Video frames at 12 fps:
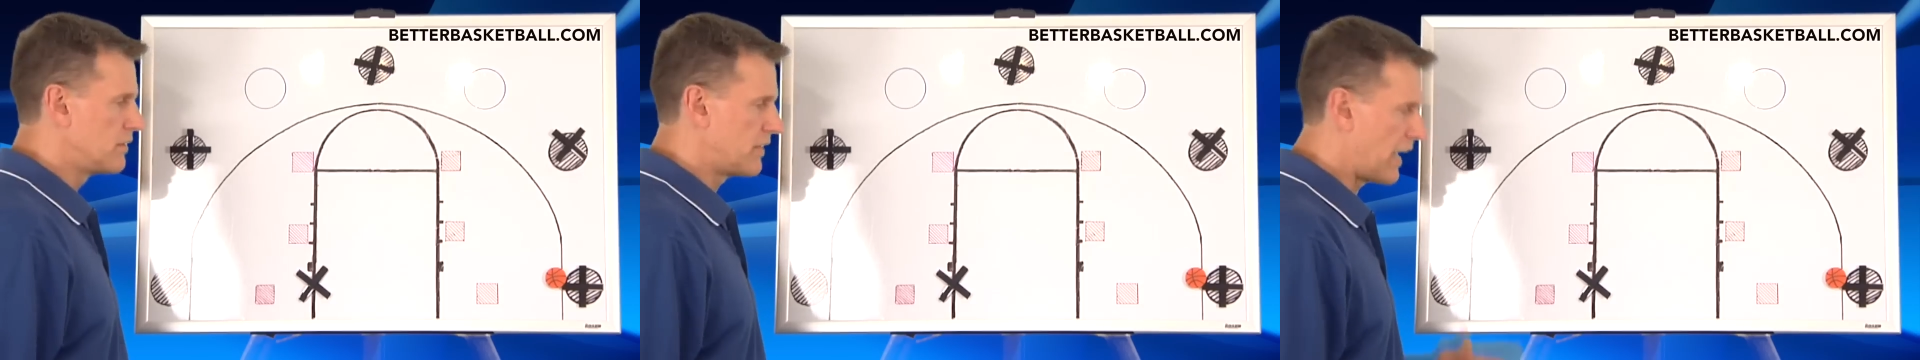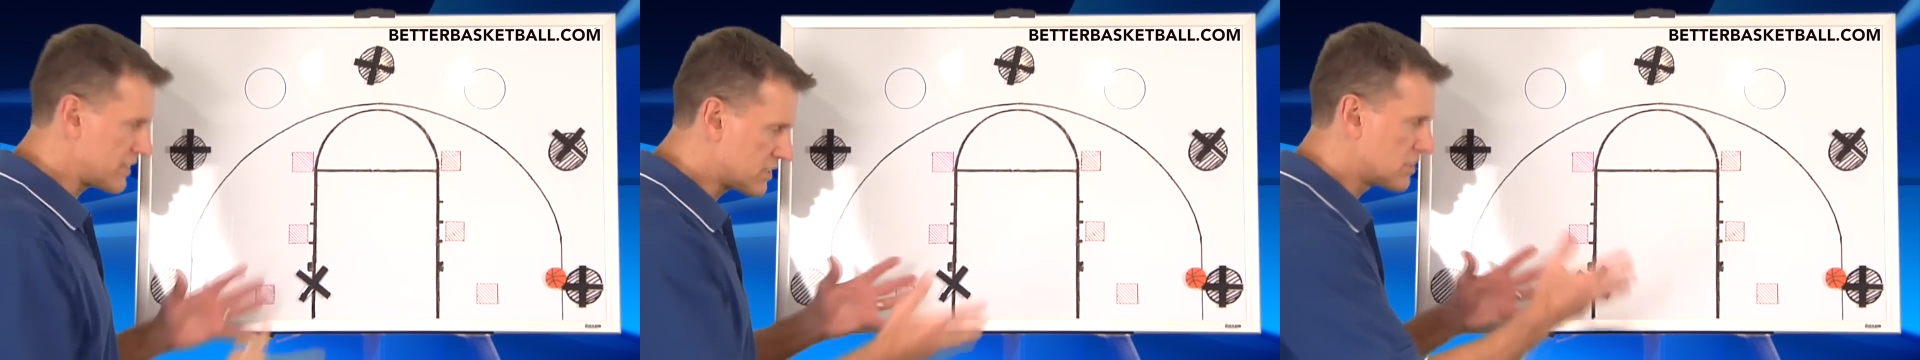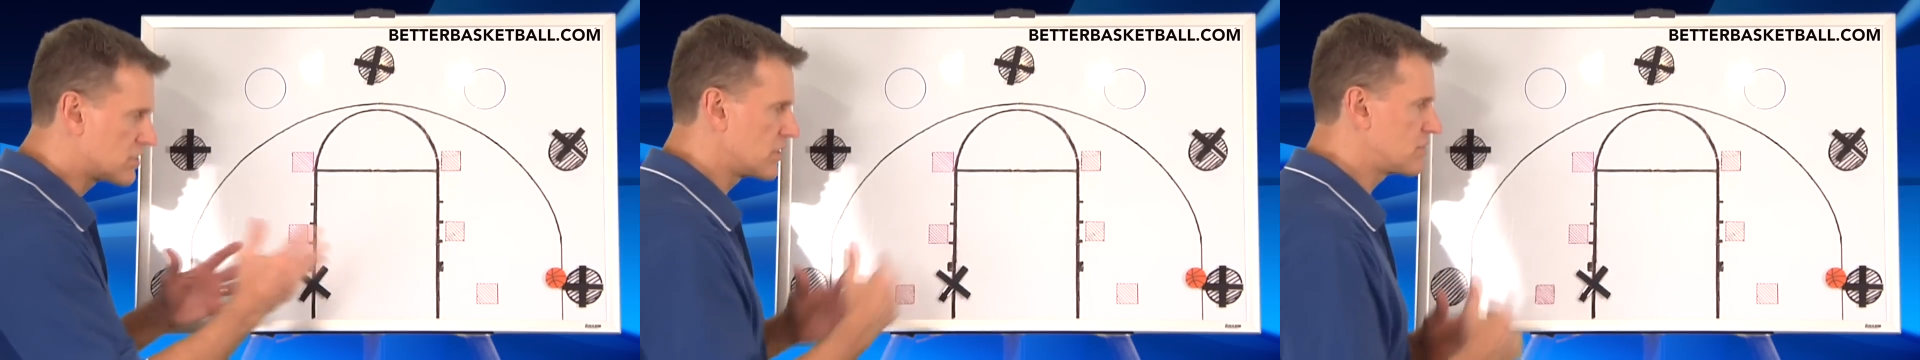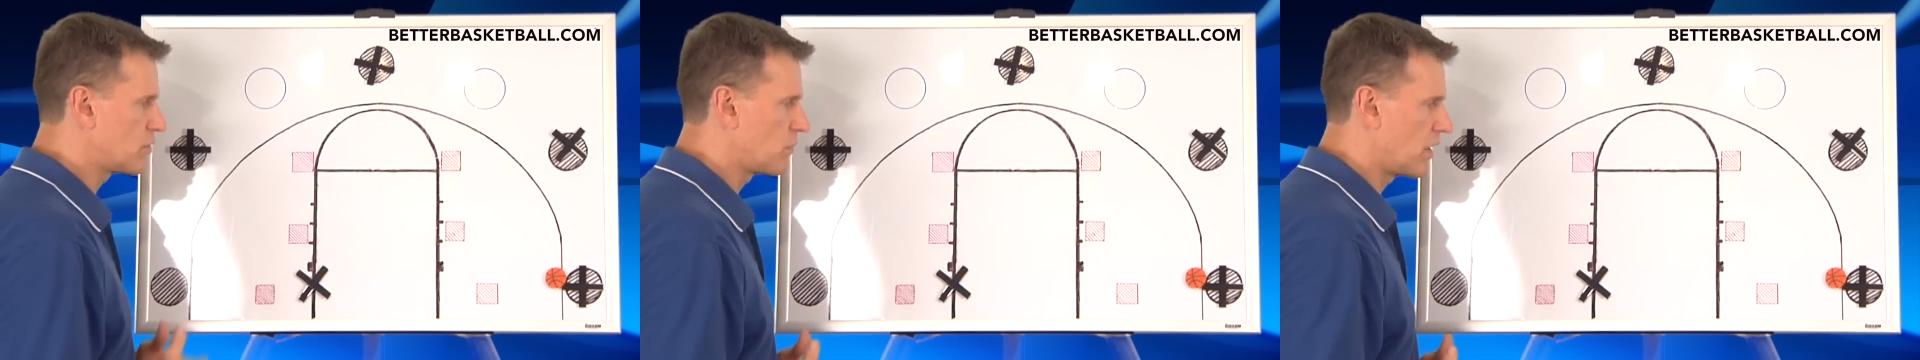That's the
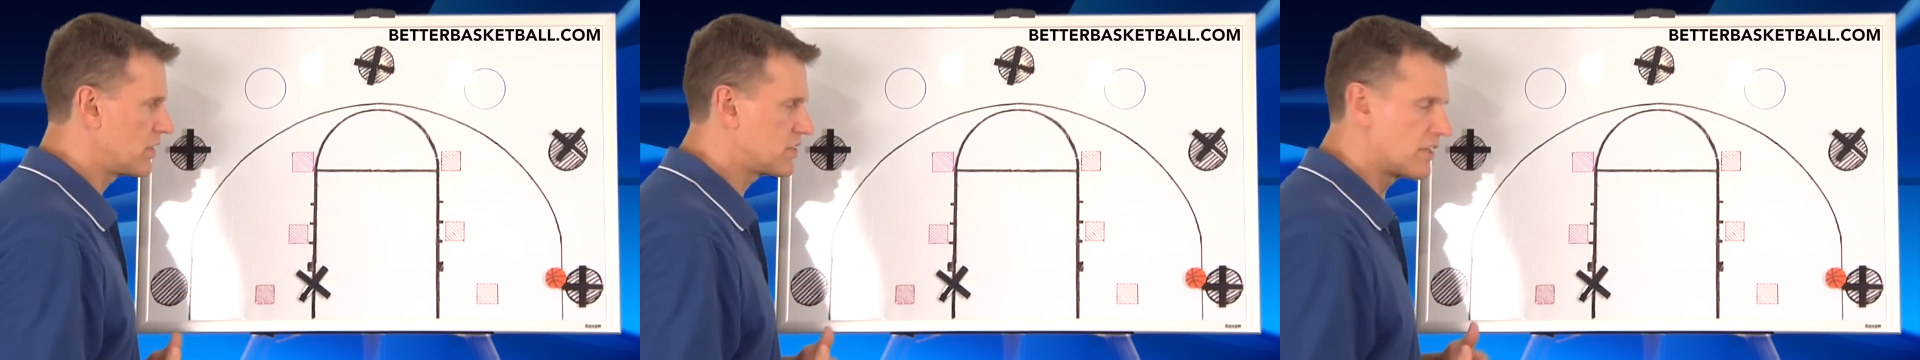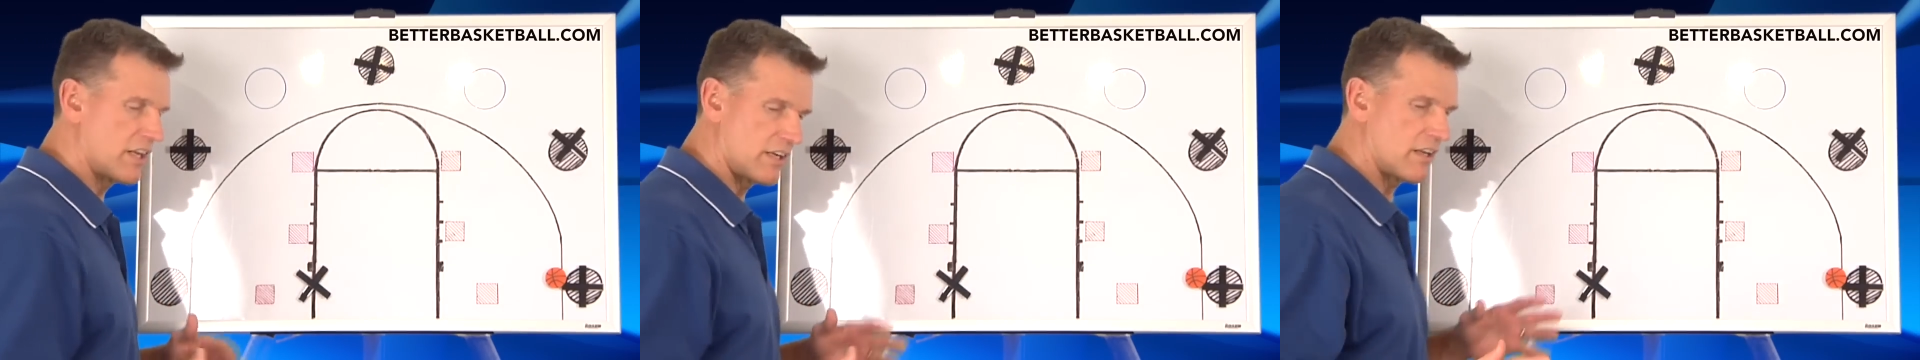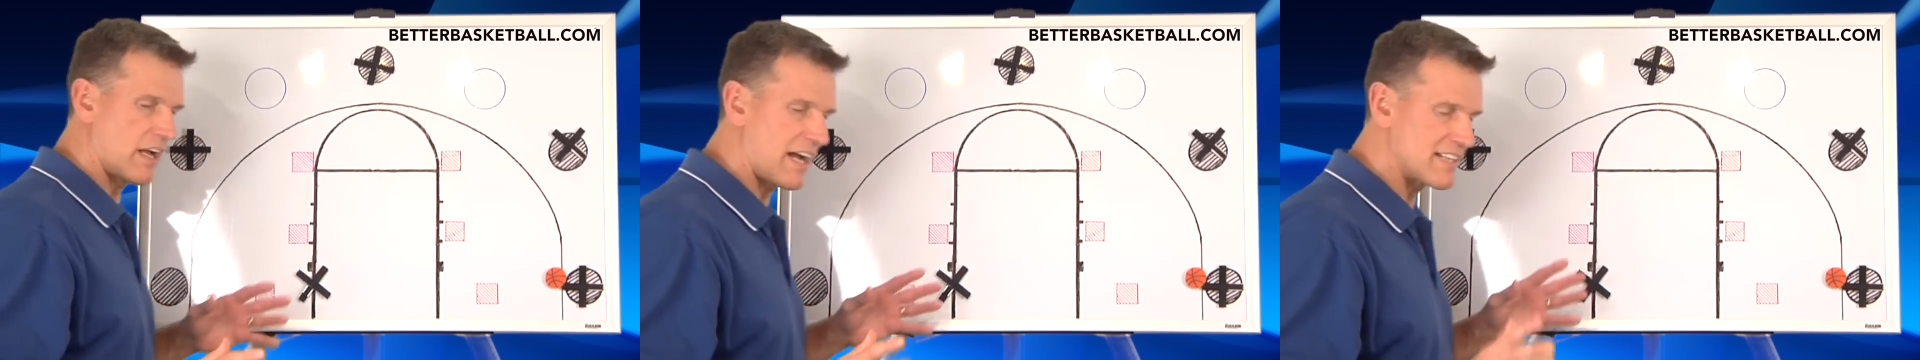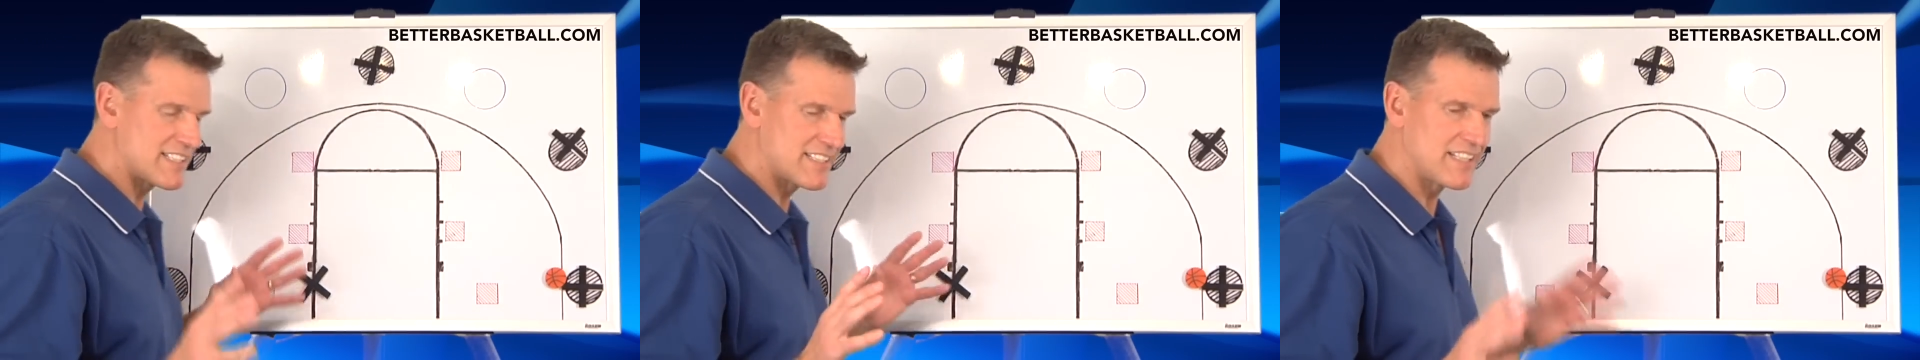situation, and
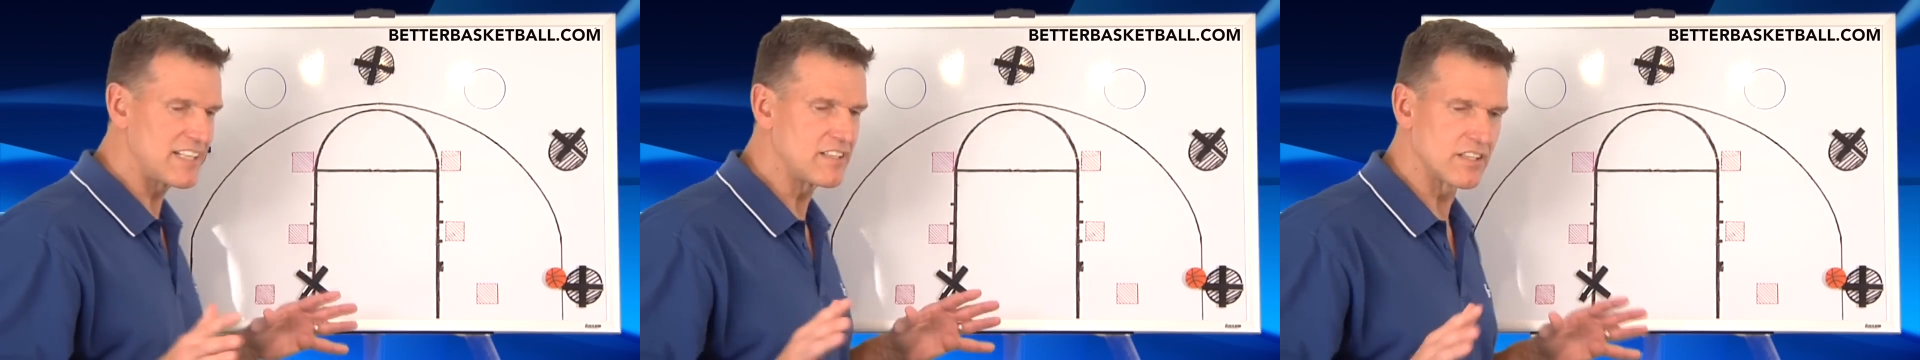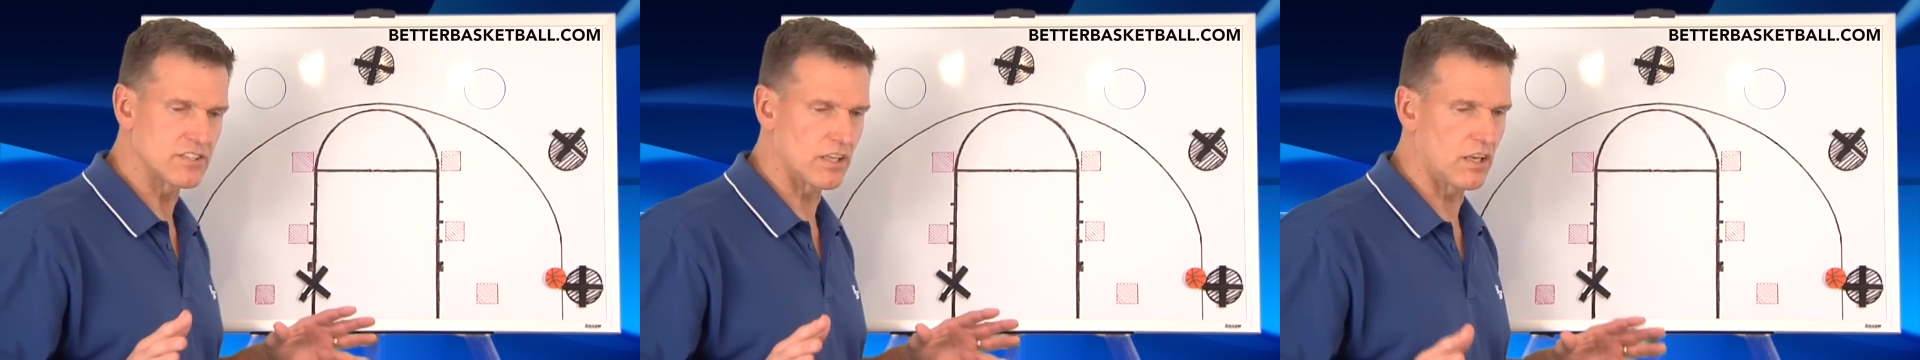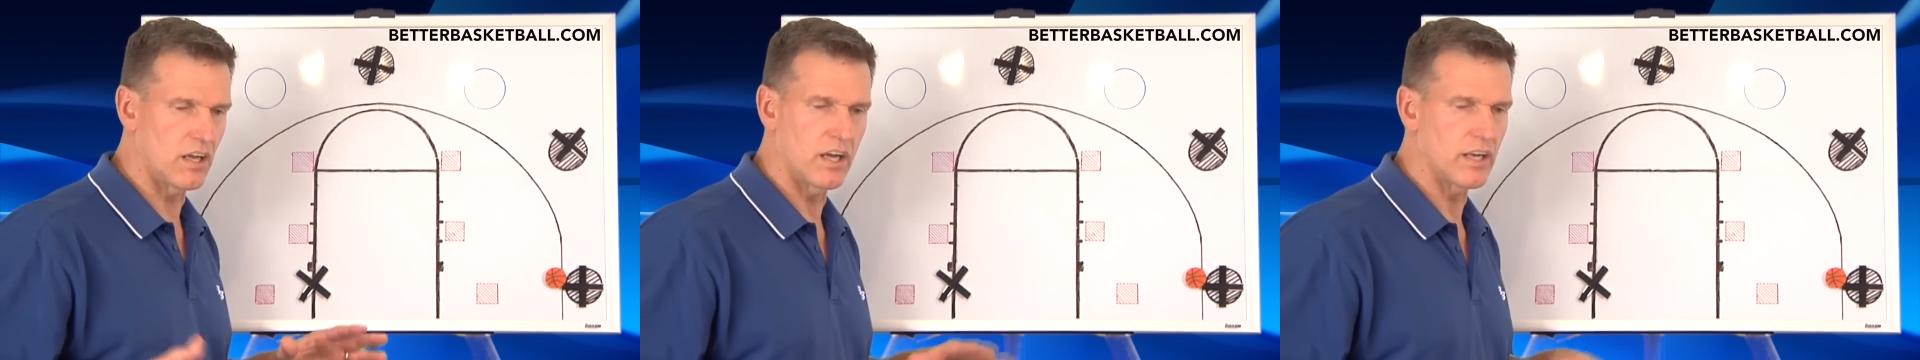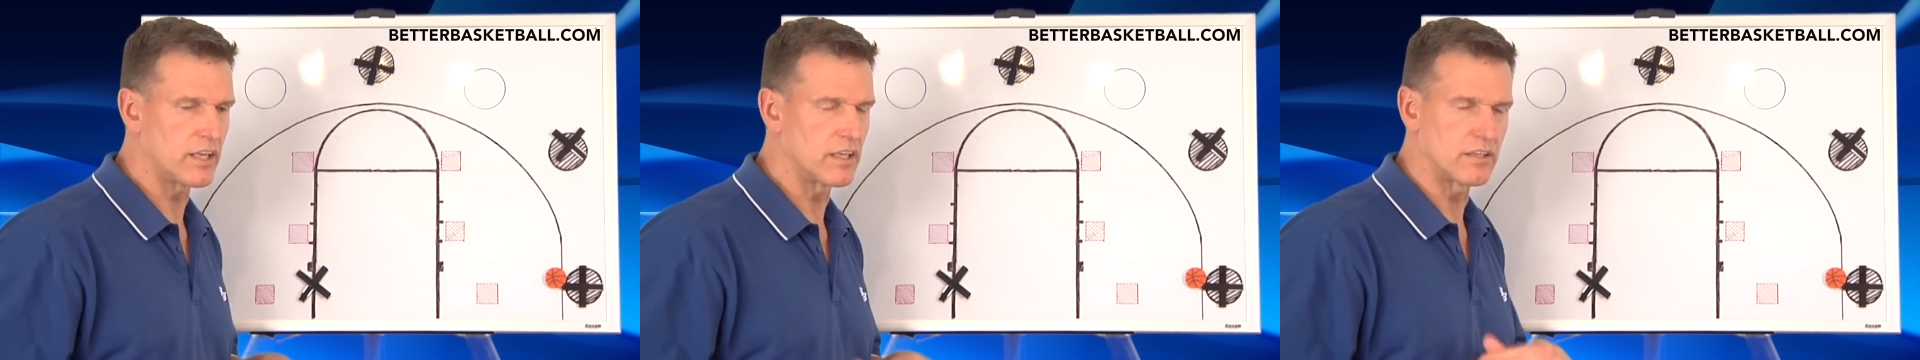I see this a
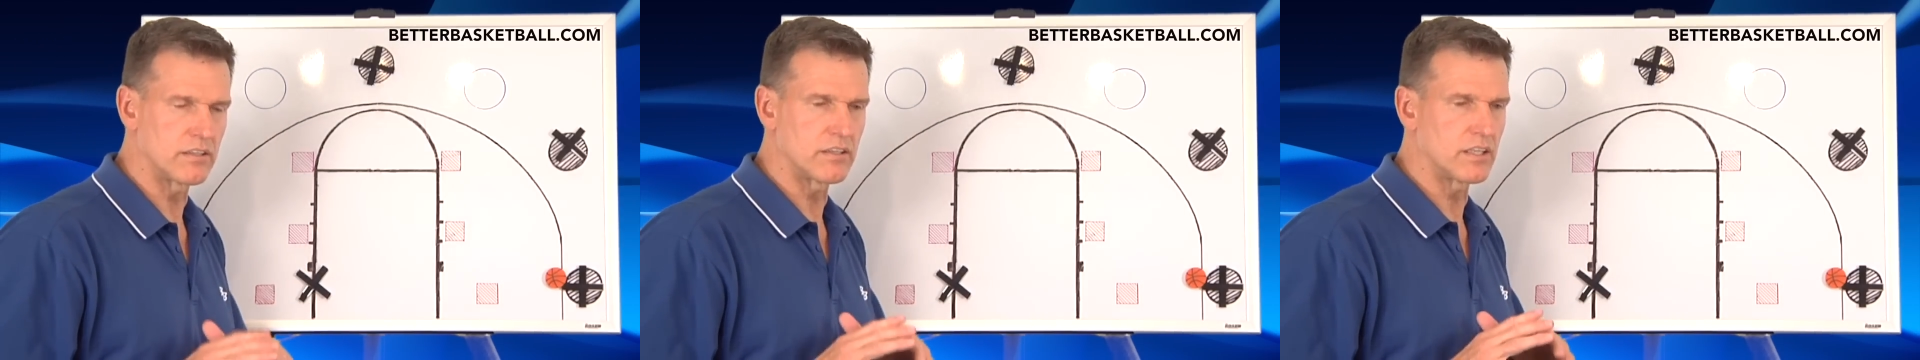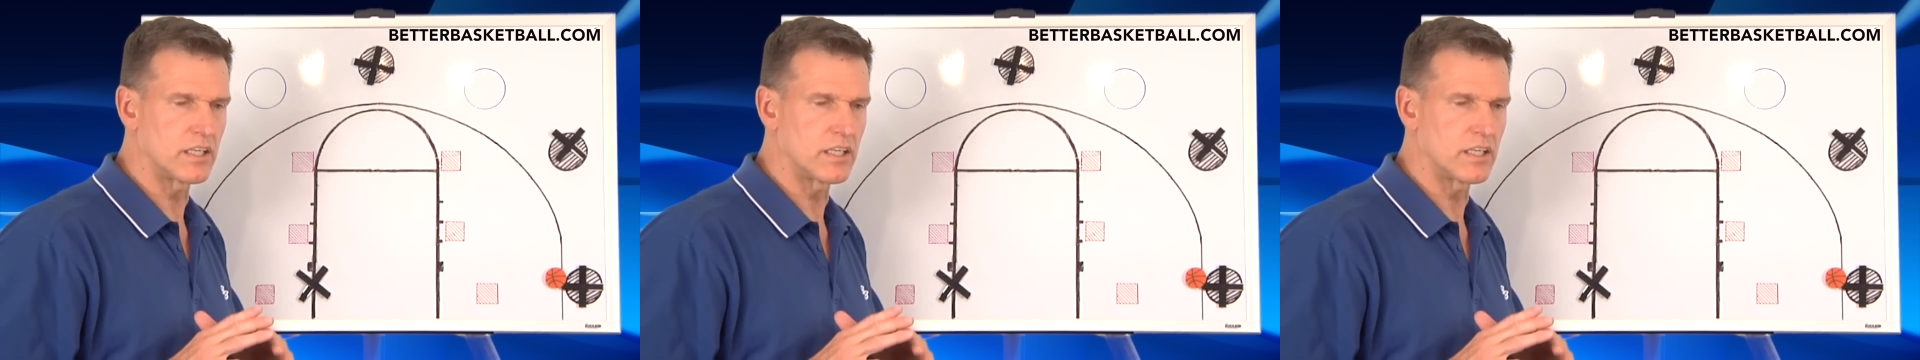lot in